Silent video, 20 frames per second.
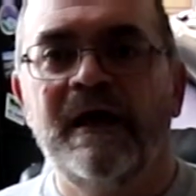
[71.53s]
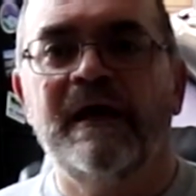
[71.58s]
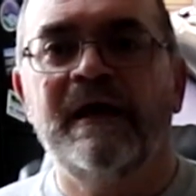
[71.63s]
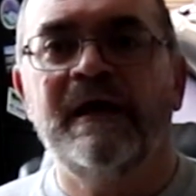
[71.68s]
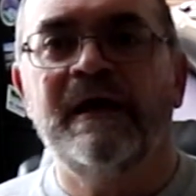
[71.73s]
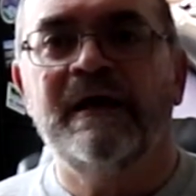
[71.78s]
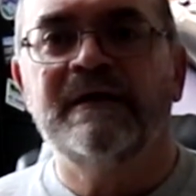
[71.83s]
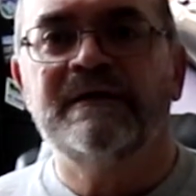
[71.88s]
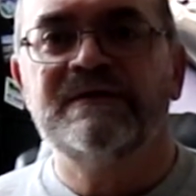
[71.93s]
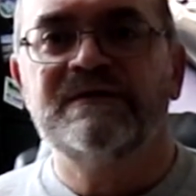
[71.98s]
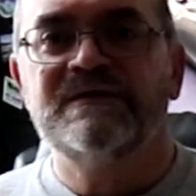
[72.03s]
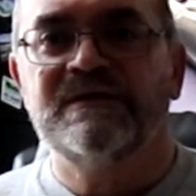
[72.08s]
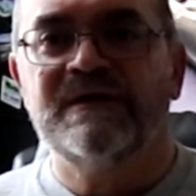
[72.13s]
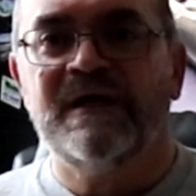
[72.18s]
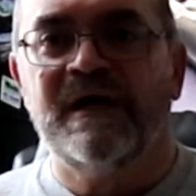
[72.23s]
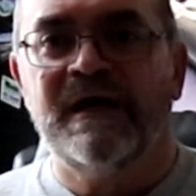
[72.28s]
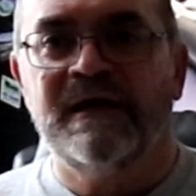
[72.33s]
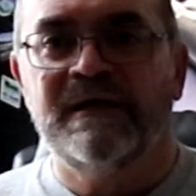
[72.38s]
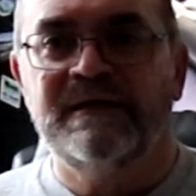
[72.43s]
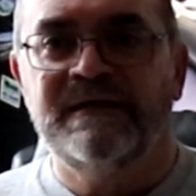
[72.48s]
It's
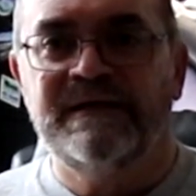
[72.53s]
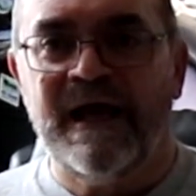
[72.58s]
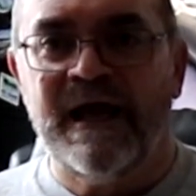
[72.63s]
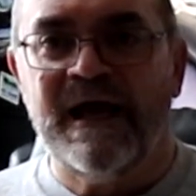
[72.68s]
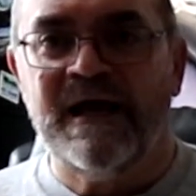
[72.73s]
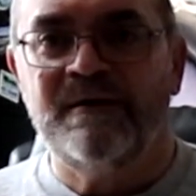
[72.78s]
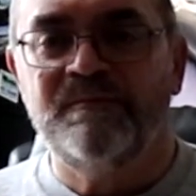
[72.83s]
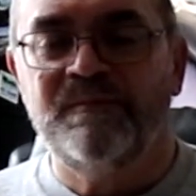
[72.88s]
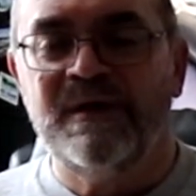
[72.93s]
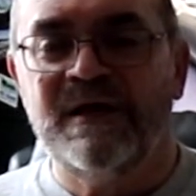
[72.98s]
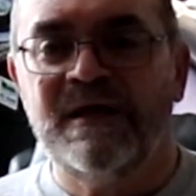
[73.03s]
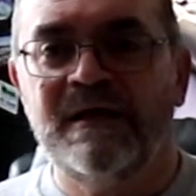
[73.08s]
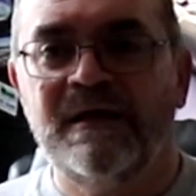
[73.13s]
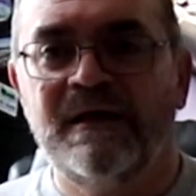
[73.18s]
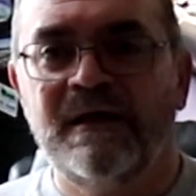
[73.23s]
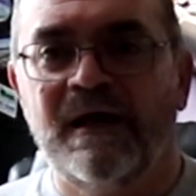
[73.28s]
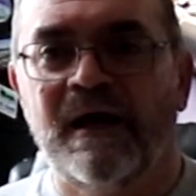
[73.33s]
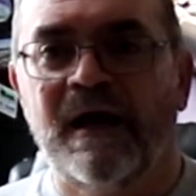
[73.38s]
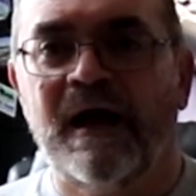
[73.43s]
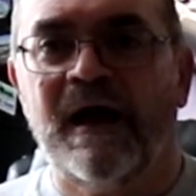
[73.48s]

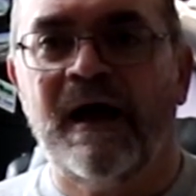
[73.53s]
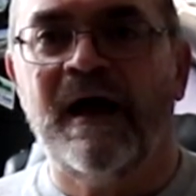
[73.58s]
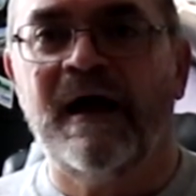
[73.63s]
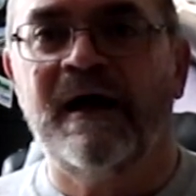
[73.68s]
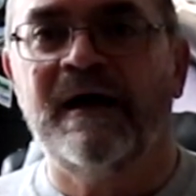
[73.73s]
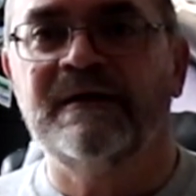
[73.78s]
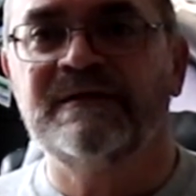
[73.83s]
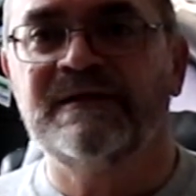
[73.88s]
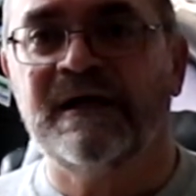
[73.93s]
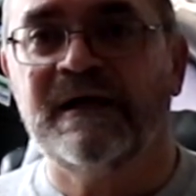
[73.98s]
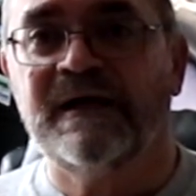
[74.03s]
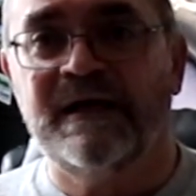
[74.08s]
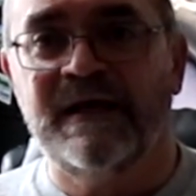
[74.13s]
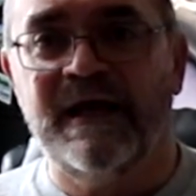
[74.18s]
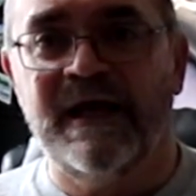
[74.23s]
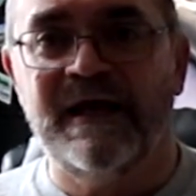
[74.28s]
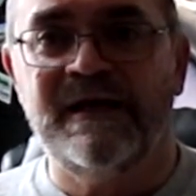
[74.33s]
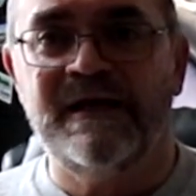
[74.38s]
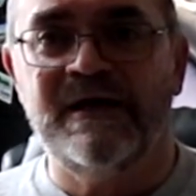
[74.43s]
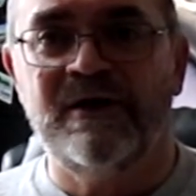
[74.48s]
Danby has a
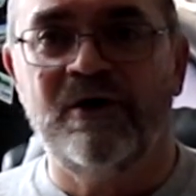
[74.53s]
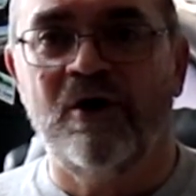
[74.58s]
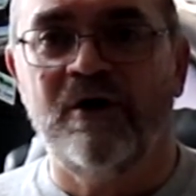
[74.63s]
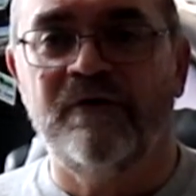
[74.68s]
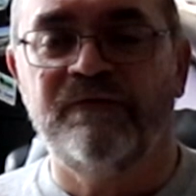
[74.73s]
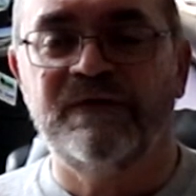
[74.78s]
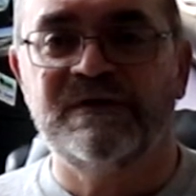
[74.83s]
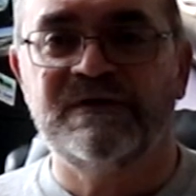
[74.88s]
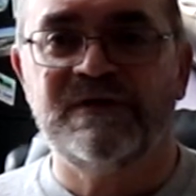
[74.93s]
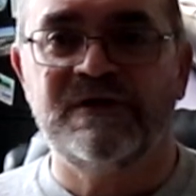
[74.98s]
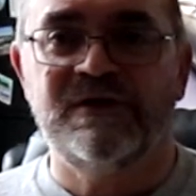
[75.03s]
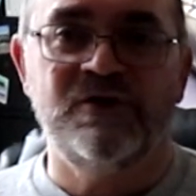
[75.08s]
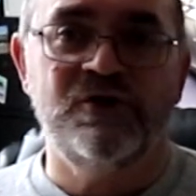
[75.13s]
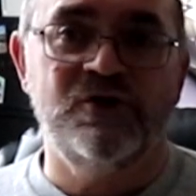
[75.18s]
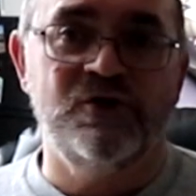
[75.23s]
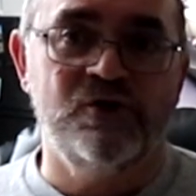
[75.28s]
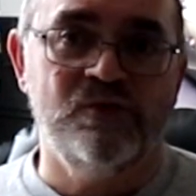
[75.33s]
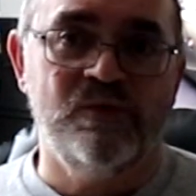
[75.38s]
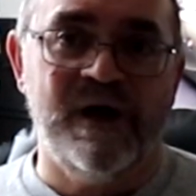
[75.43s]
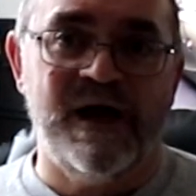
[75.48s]
Canadian office and
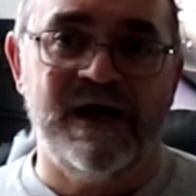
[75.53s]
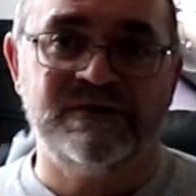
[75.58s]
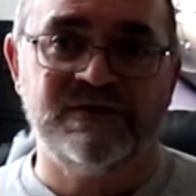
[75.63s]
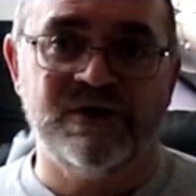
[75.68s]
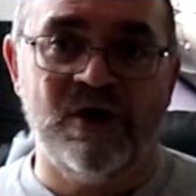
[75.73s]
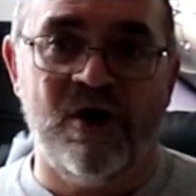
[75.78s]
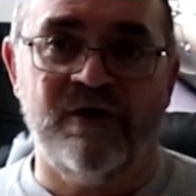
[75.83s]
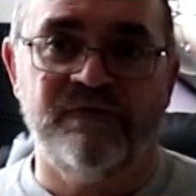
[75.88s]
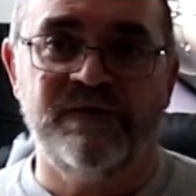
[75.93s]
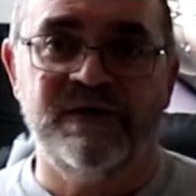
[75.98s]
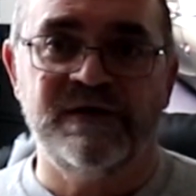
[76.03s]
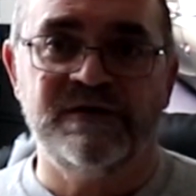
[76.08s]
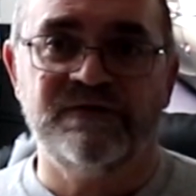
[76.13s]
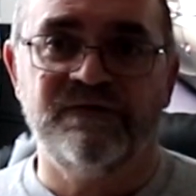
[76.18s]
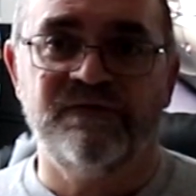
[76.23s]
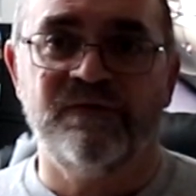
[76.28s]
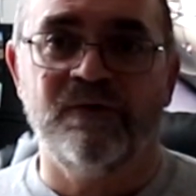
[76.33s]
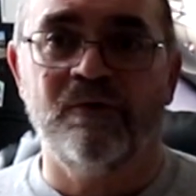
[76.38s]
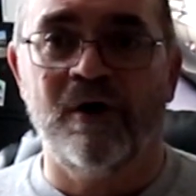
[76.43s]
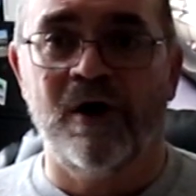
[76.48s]
a US
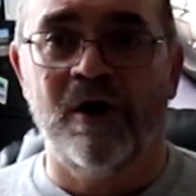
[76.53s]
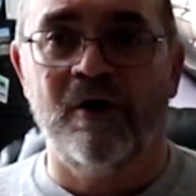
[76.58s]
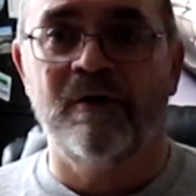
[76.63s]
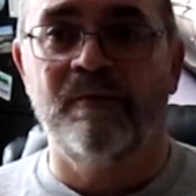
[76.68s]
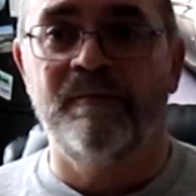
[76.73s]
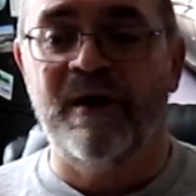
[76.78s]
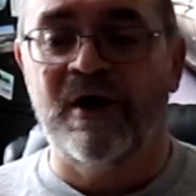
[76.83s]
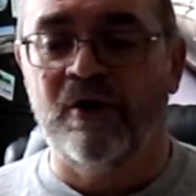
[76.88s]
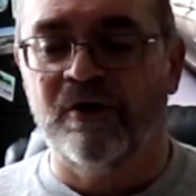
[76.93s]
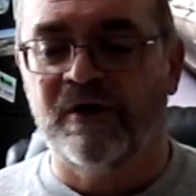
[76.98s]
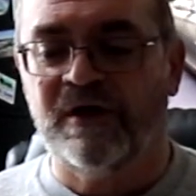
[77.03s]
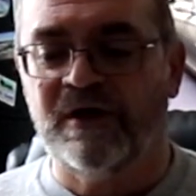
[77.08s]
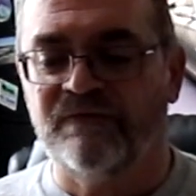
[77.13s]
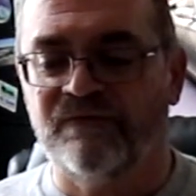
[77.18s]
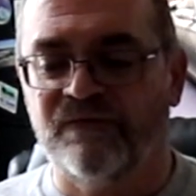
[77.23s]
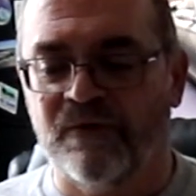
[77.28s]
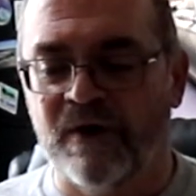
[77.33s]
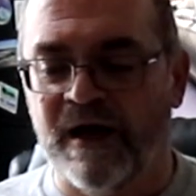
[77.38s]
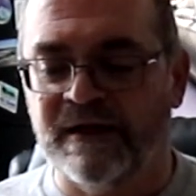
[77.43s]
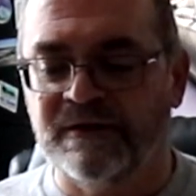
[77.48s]
office for our
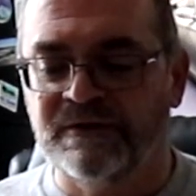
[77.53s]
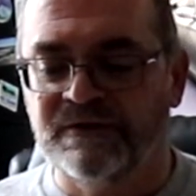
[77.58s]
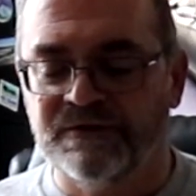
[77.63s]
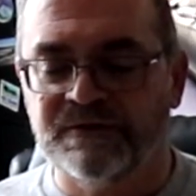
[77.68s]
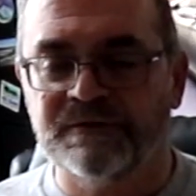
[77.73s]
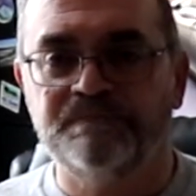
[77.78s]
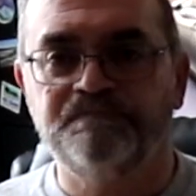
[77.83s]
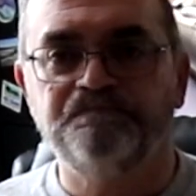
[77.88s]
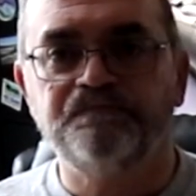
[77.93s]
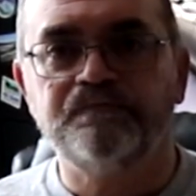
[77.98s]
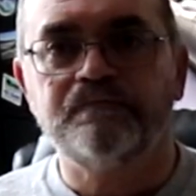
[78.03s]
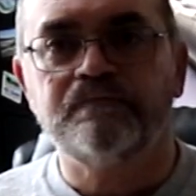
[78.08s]
American friends.